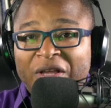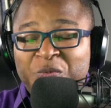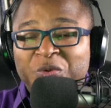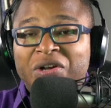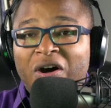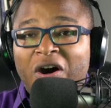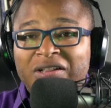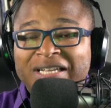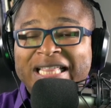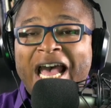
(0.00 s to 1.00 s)
And we're
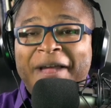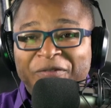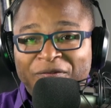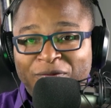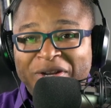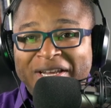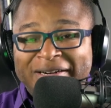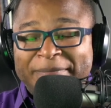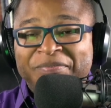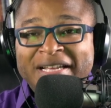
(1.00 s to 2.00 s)
calling that
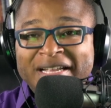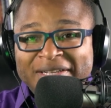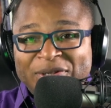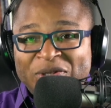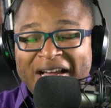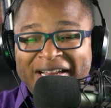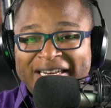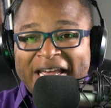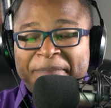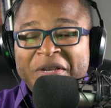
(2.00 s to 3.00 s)
Freedom
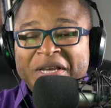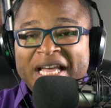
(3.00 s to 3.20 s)
Sunday.